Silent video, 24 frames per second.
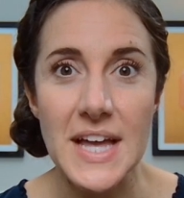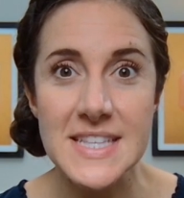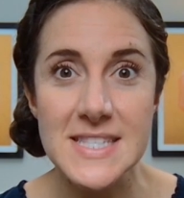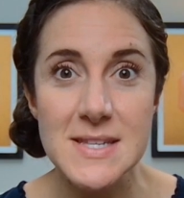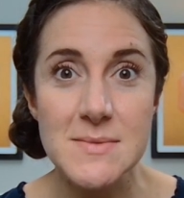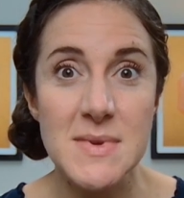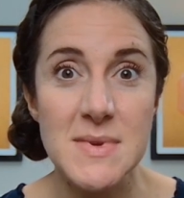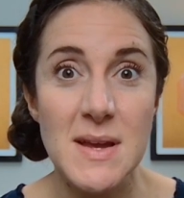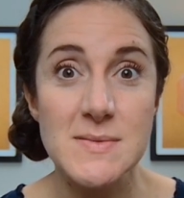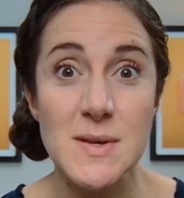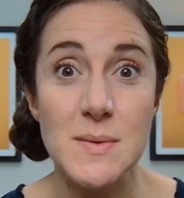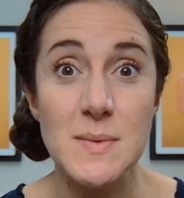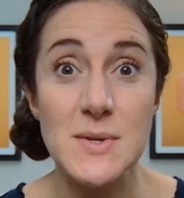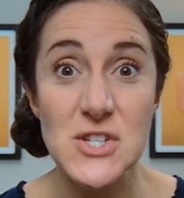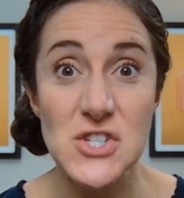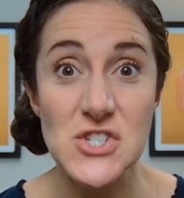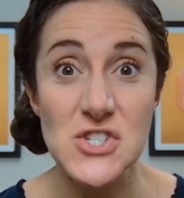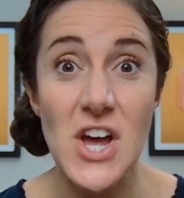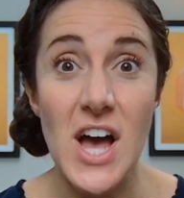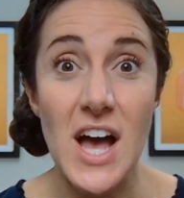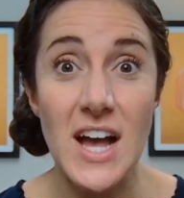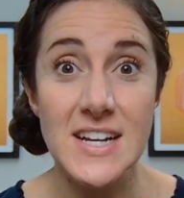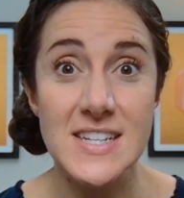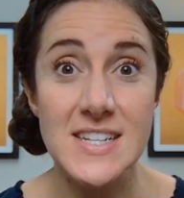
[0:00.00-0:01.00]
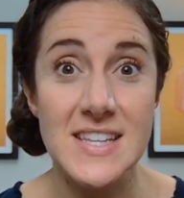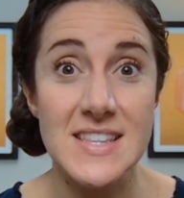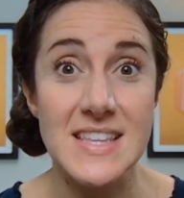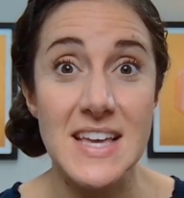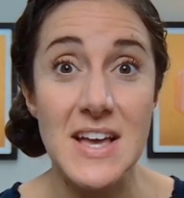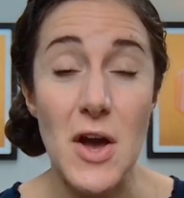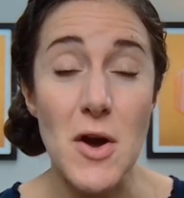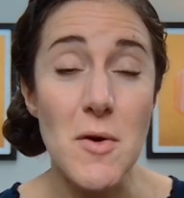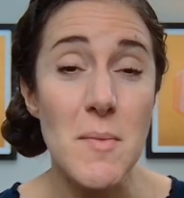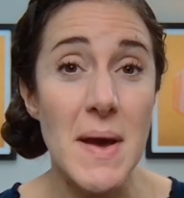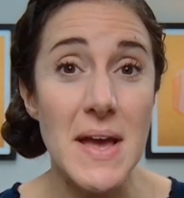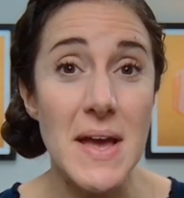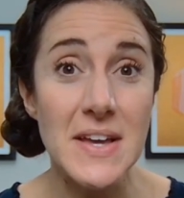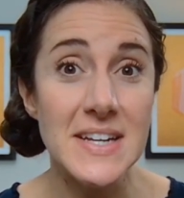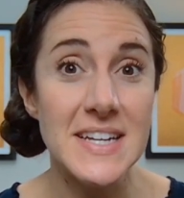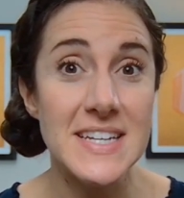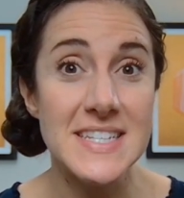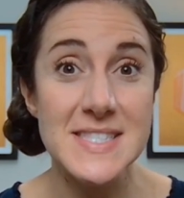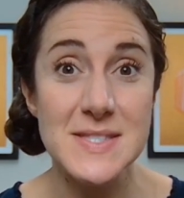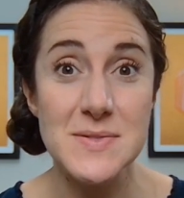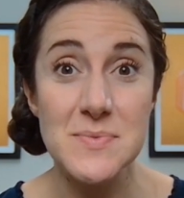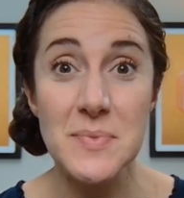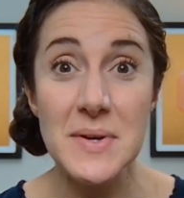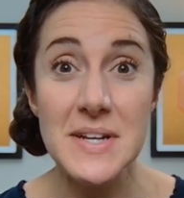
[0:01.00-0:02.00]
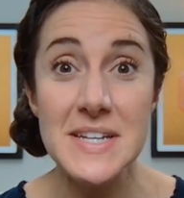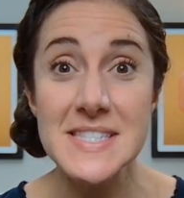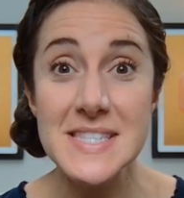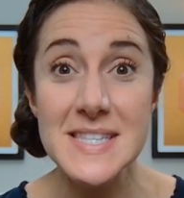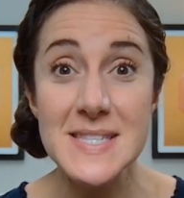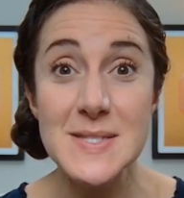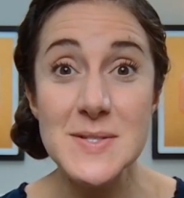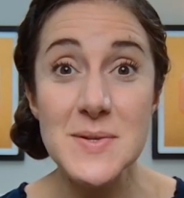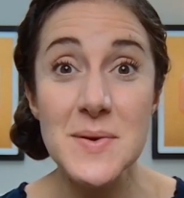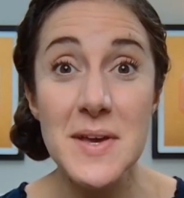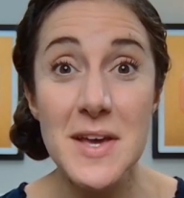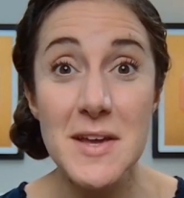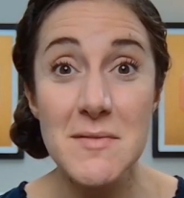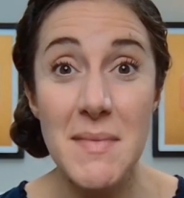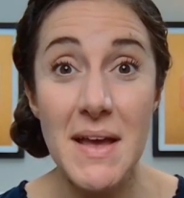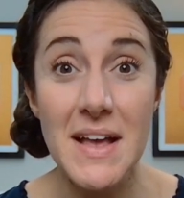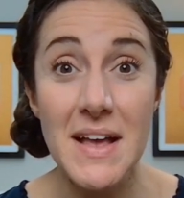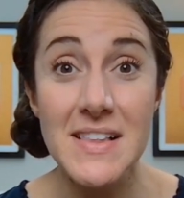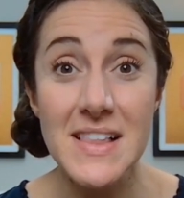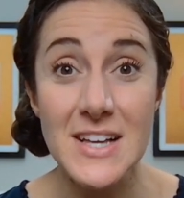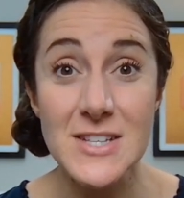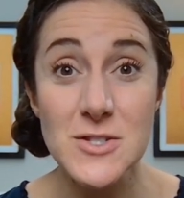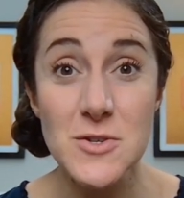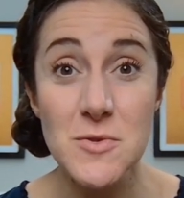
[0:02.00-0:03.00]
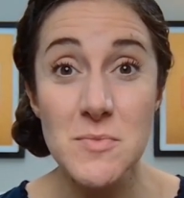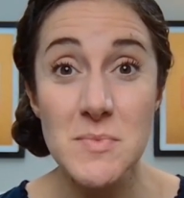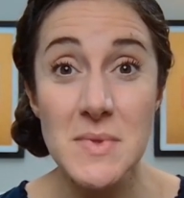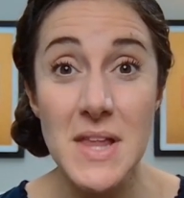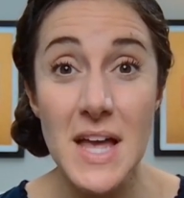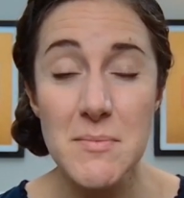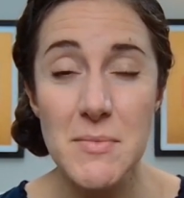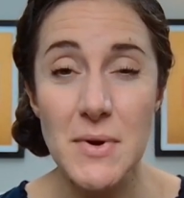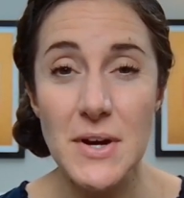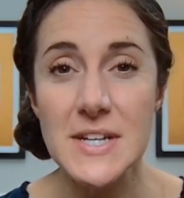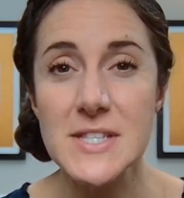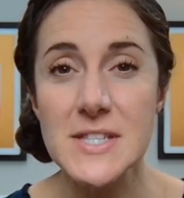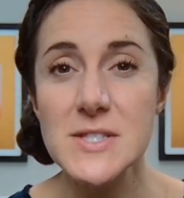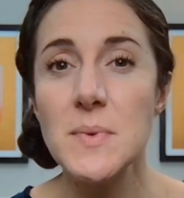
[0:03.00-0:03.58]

And sometimes I was shocked to think, oh my goodness, what is this doing in my classroom library?